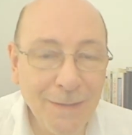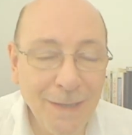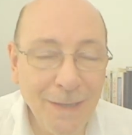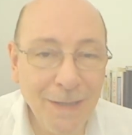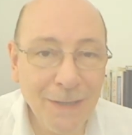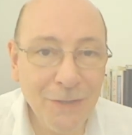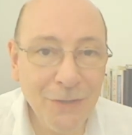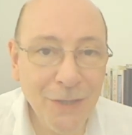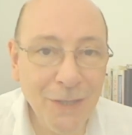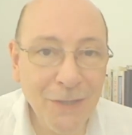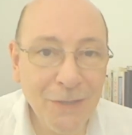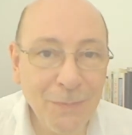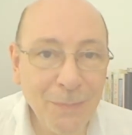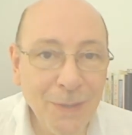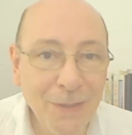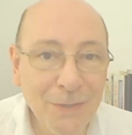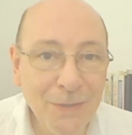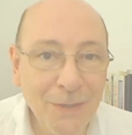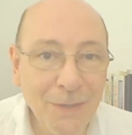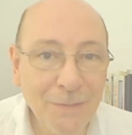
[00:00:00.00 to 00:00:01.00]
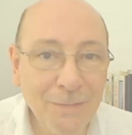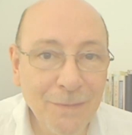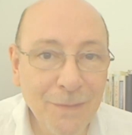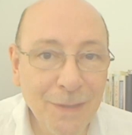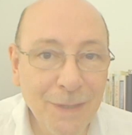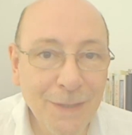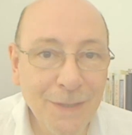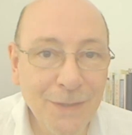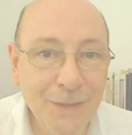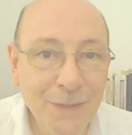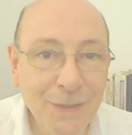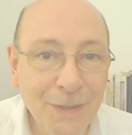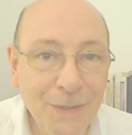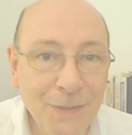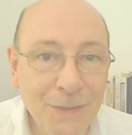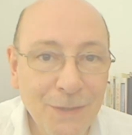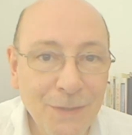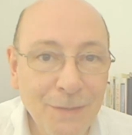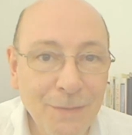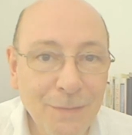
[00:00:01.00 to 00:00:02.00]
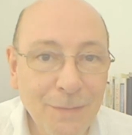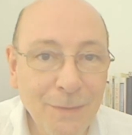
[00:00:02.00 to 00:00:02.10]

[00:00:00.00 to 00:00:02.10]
I actually ask myself, is this